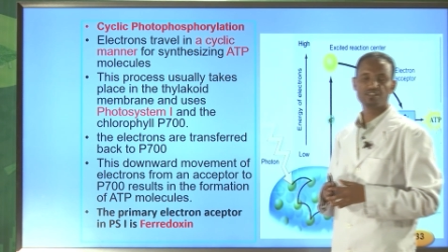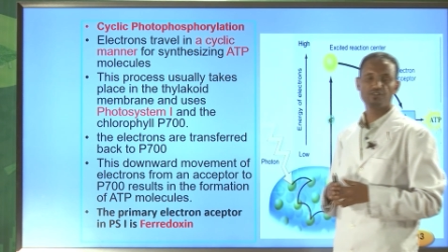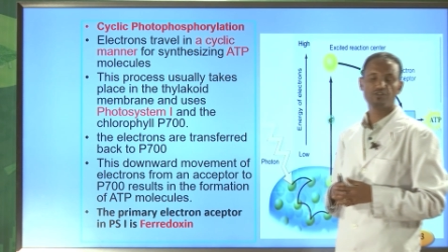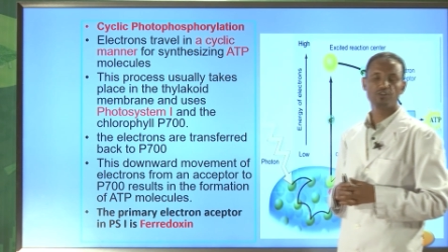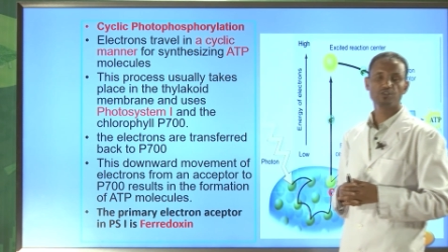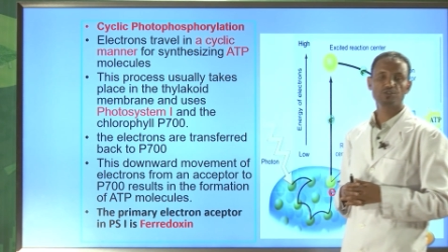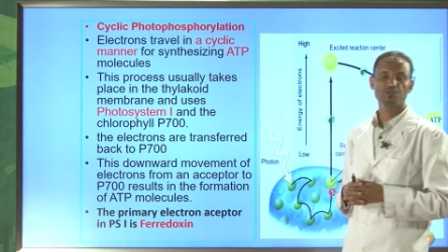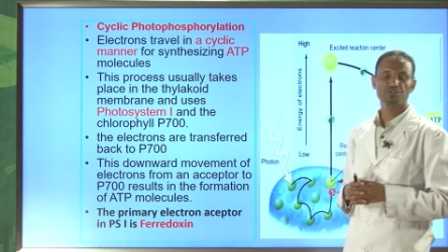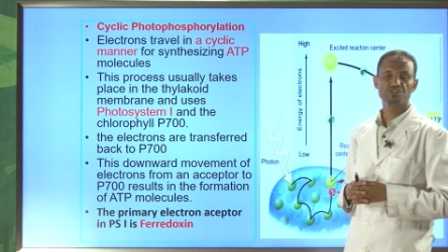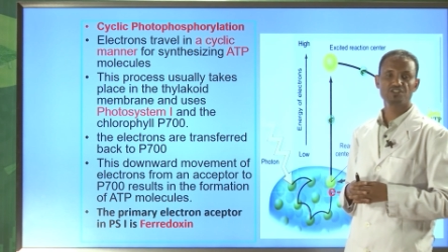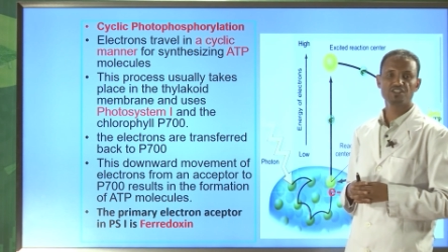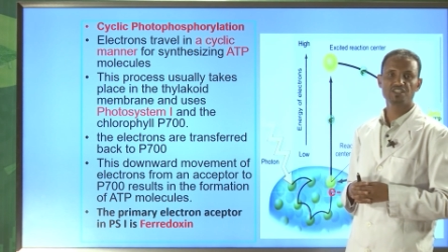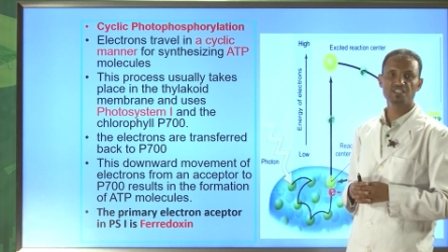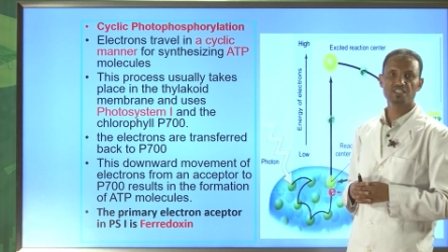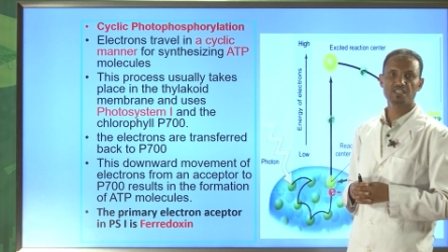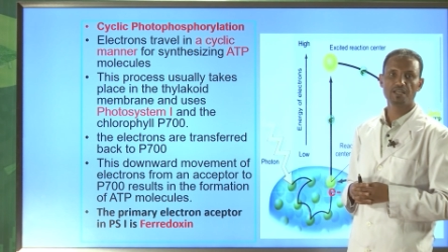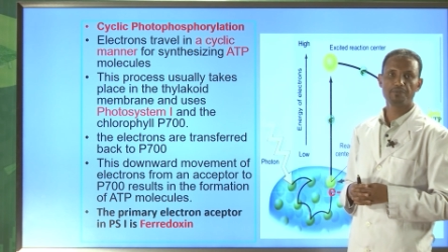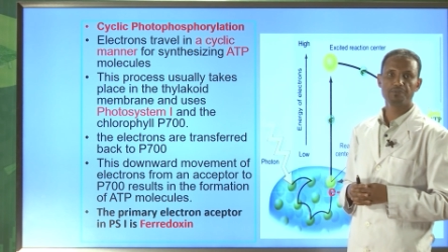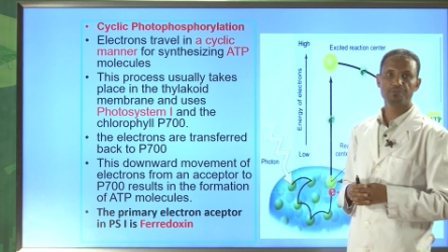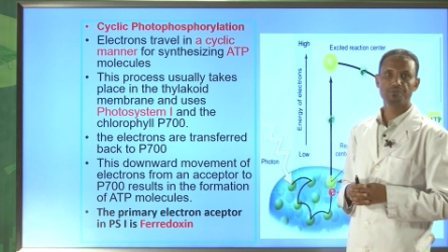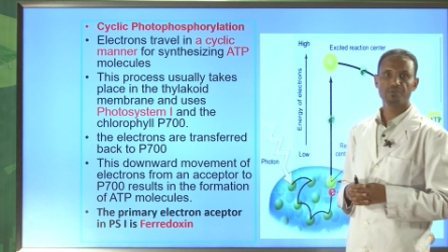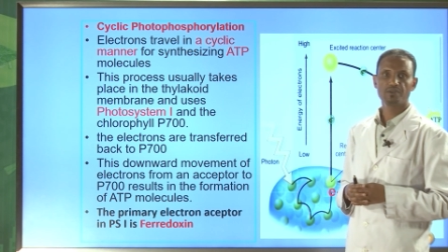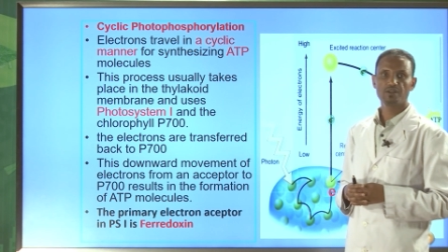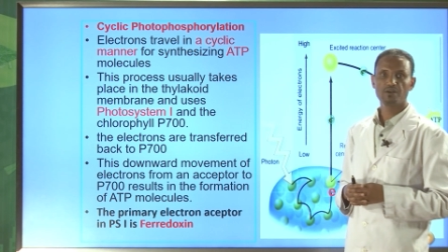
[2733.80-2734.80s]
the
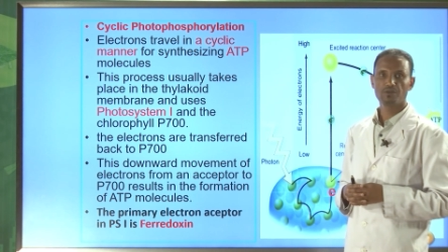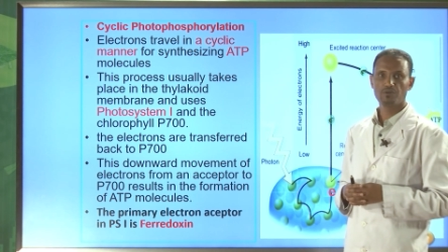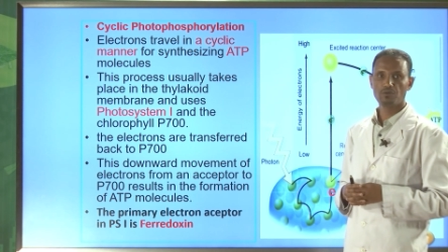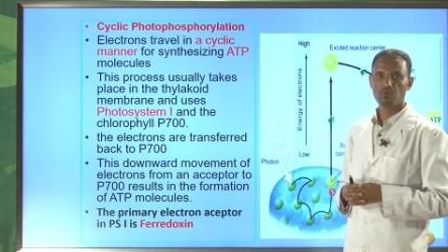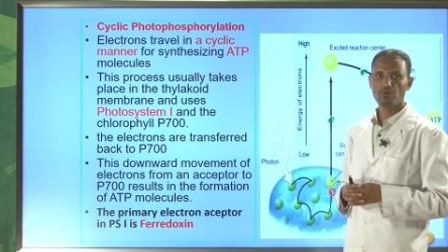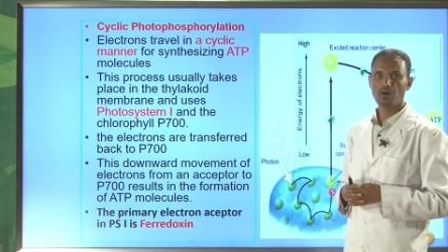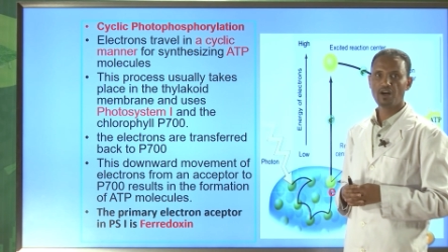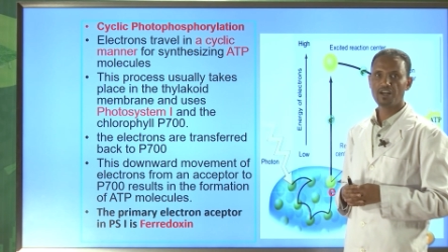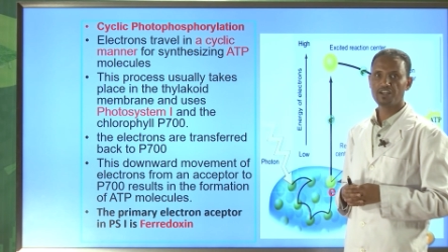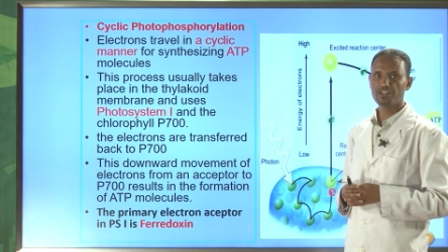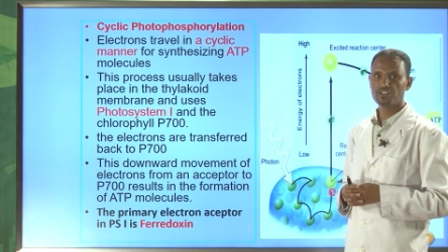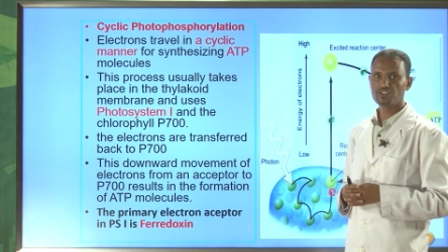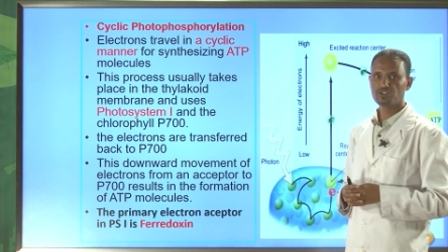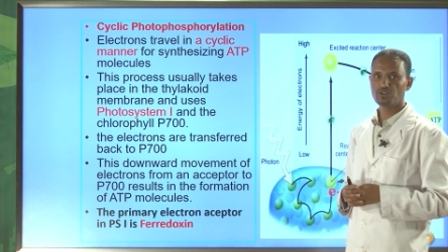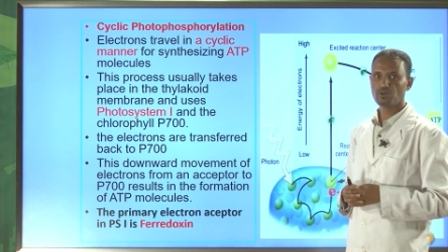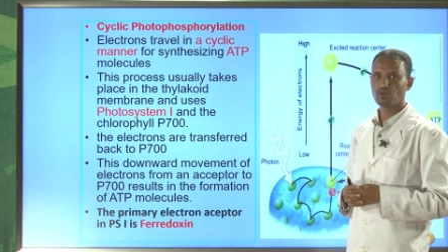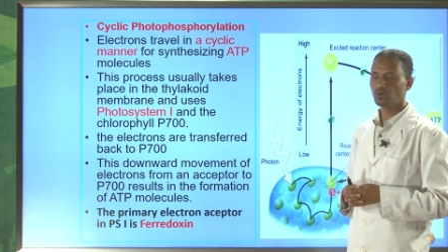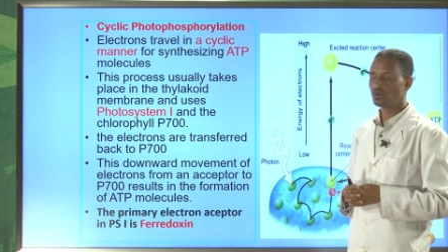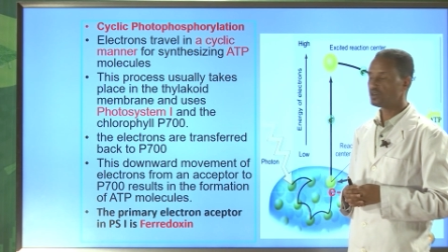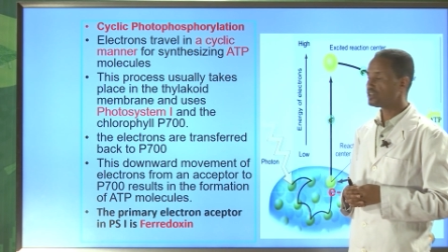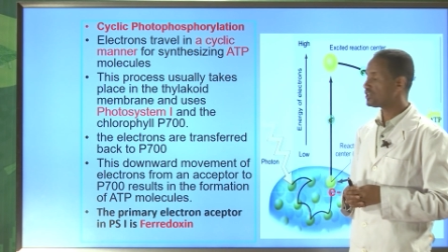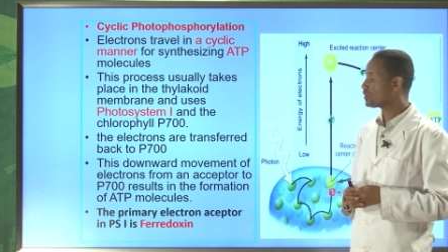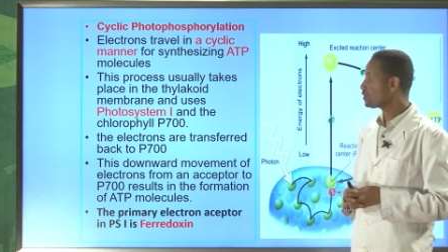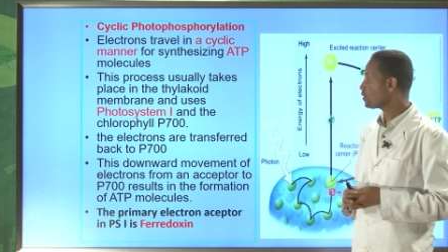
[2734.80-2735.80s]
photosystem, one is
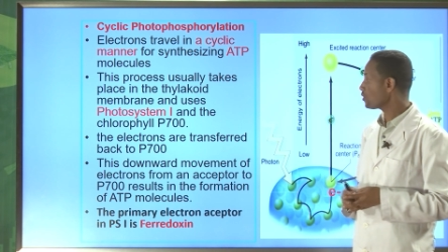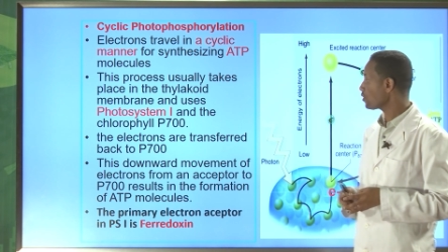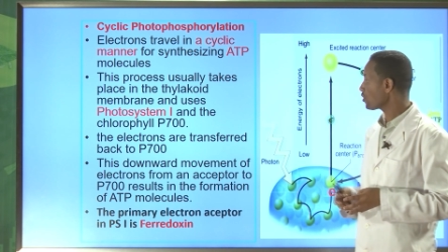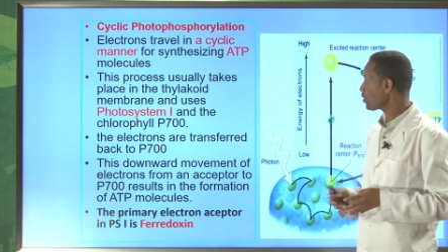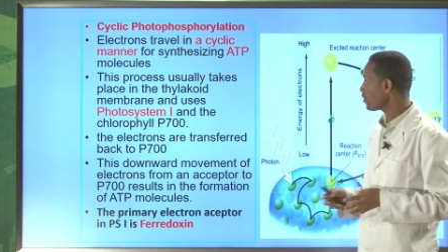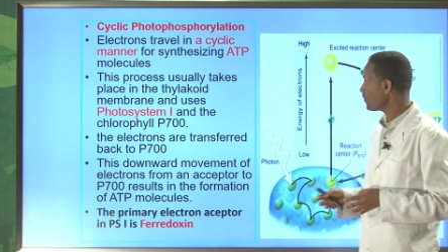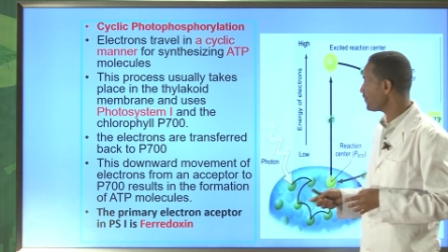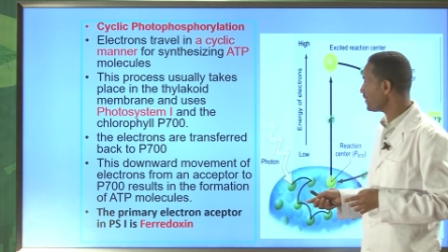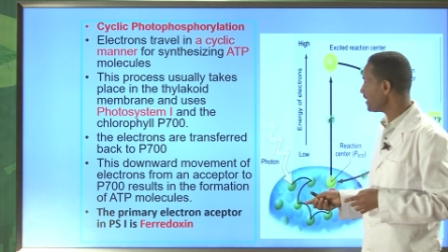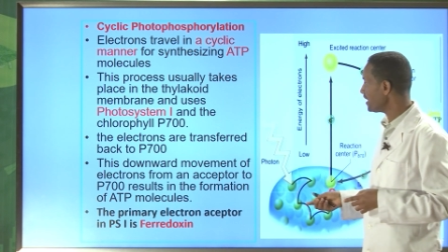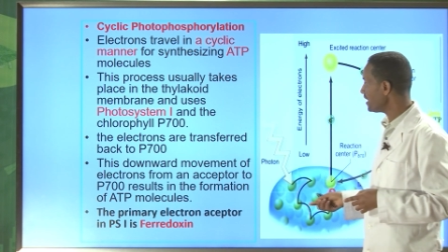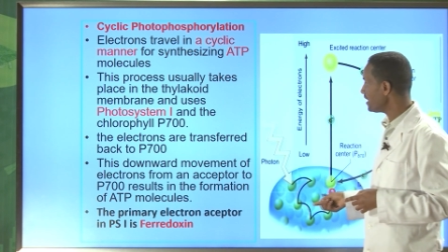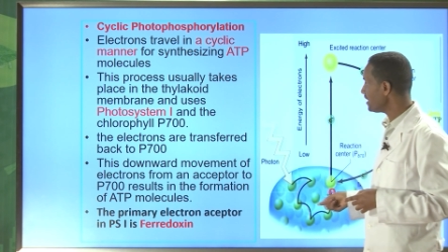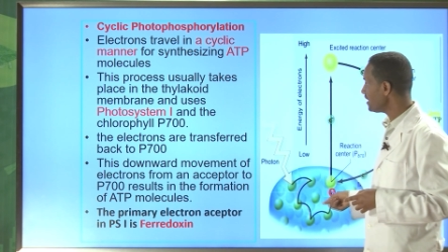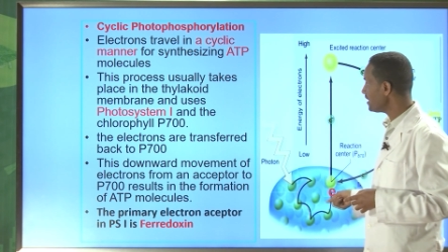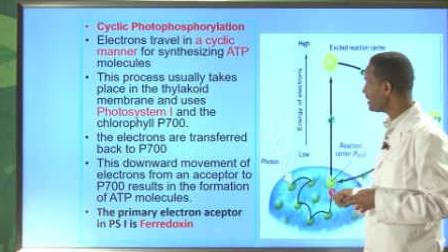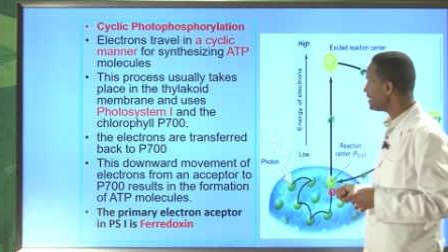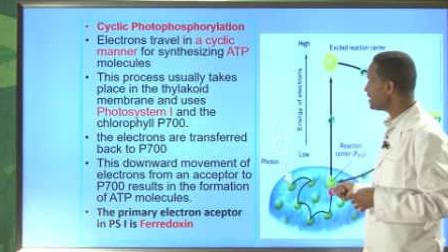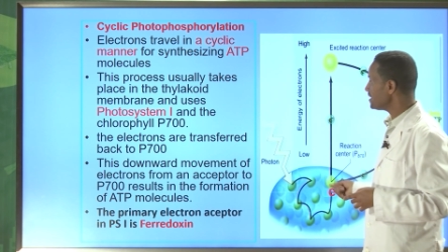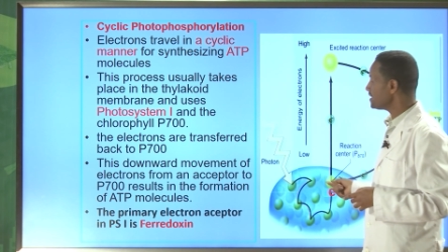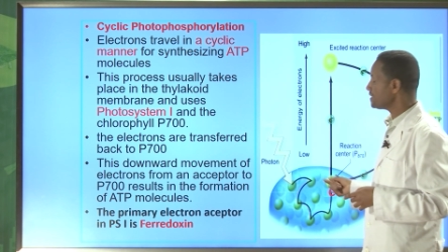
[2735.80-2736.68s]
so-called chlorophyll